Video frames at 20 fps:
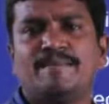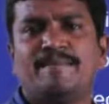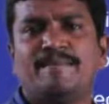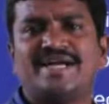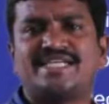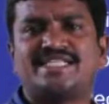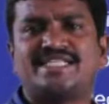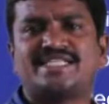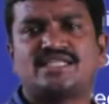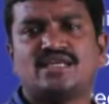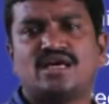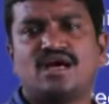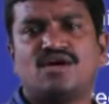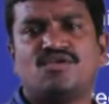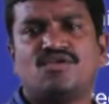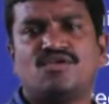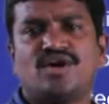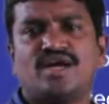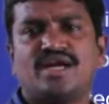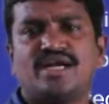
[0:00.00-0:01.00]
bits
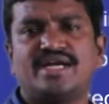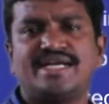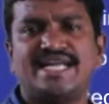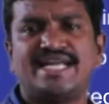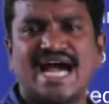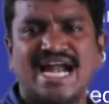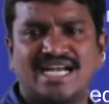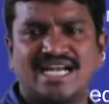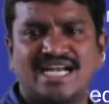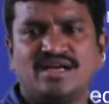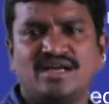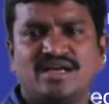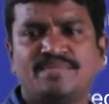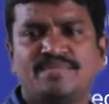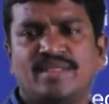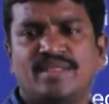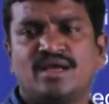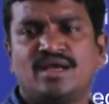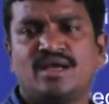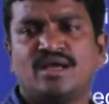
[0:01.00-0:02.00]
for data,
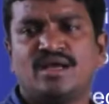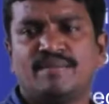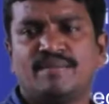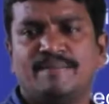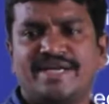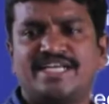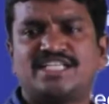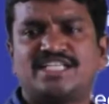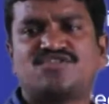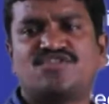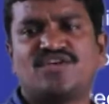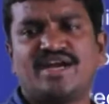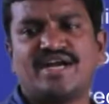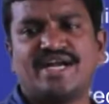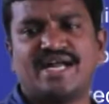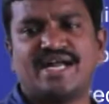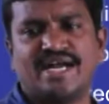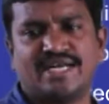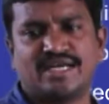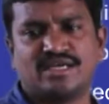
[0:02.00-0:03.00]
bits for
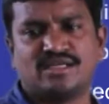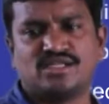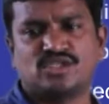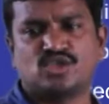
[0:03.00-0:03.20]
data.